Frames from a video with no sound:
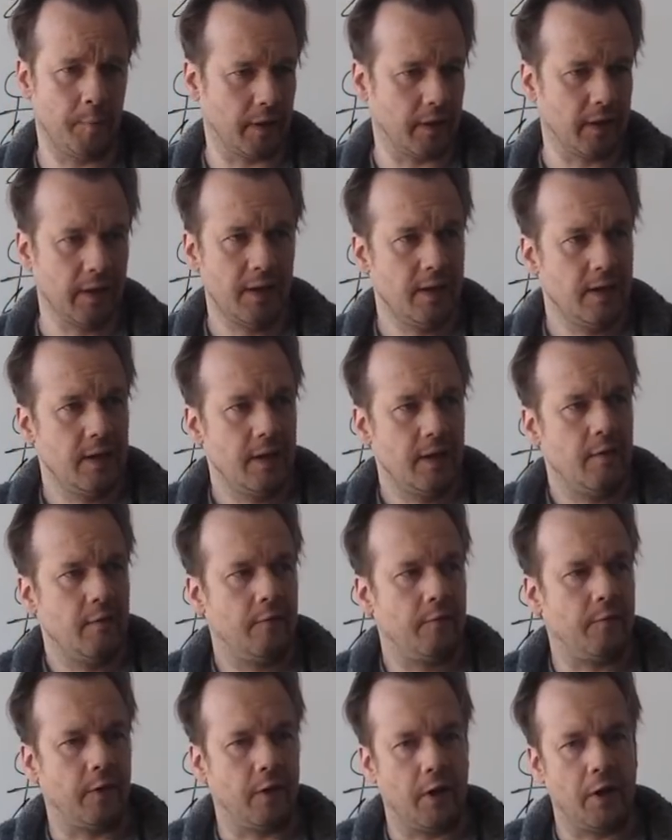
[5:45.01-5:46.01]
But
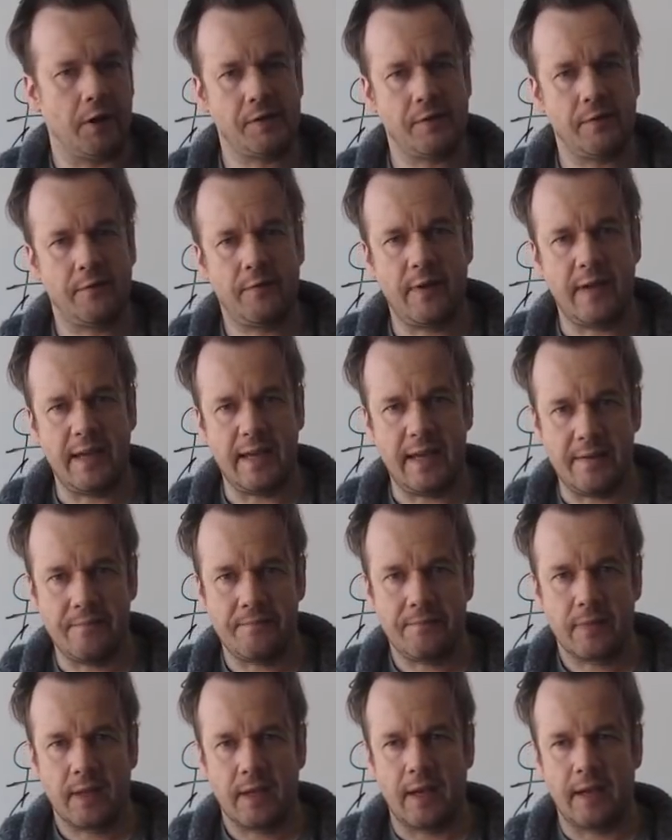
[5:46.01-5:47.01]

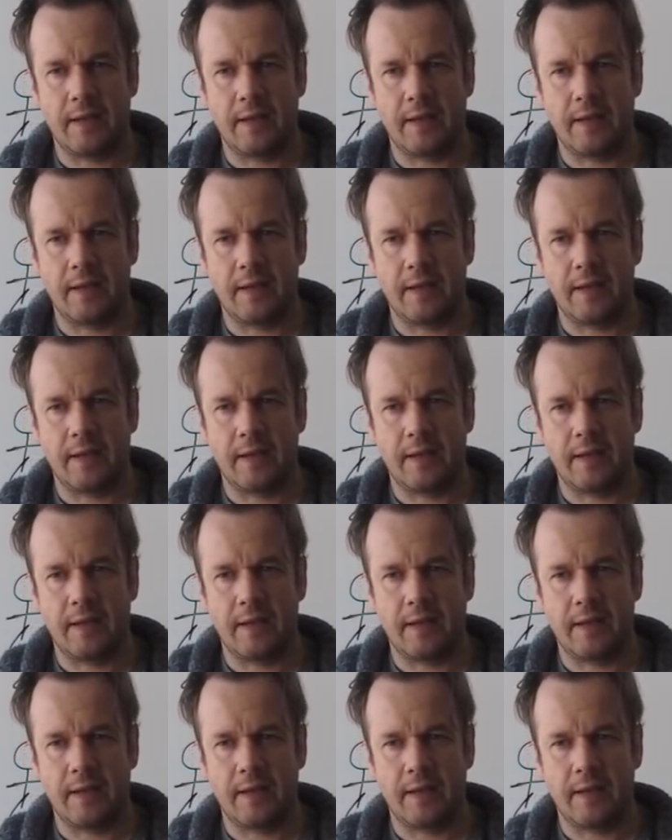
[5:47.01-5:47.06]
philosophy